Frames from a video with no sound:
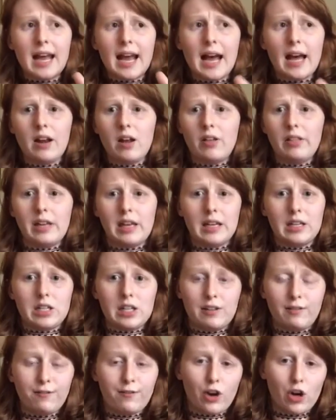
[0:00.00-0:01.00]
had all the
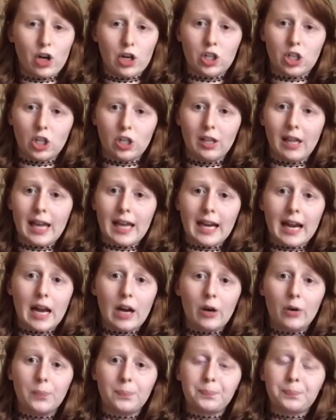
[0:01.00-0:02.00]
antique furniture laid
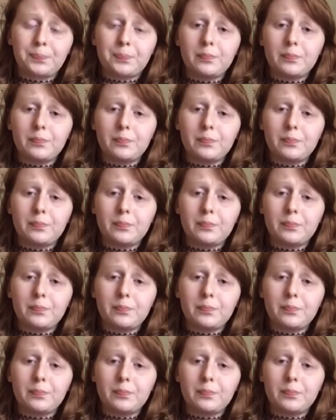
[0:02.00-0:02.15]
out.